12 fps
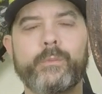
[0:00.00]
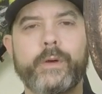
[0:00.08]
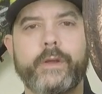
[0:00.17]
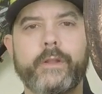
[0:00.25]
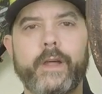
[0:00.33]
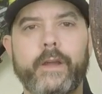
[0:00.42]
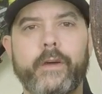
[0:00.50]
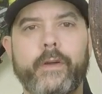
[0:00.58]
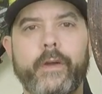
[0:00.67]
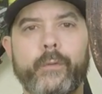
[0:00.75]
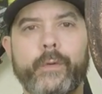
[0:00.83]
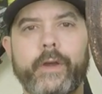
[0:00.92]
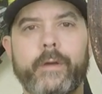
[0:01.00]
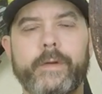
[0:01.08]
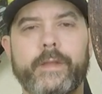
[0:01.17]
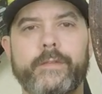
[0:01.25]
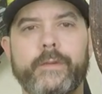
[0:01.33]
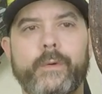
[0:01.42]
put a lot of hardware on my
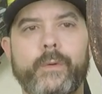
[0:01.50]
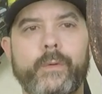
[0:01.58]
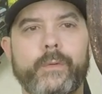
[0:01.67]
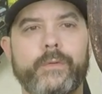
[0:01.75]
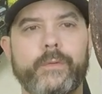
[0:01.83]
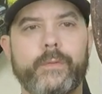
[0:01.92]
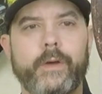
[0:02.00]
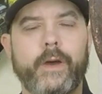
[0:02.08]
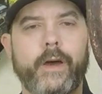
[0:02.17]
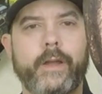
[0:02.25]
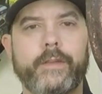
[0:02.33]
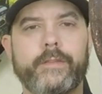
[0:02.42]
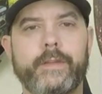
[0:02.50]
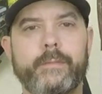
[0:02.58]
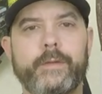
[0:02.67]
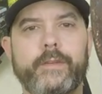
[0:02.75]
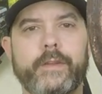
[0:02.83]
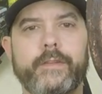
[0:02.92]
soles, honestly,
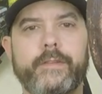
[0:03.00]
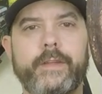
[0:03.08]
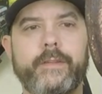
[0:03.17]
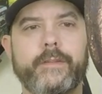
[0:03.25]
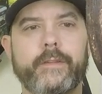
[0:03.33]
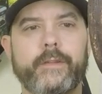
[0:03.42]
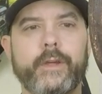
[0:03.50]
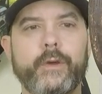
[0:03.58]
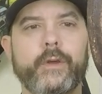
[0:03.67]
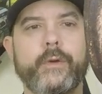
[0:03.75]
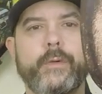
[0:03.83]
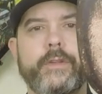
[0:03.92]
but you can see that the logo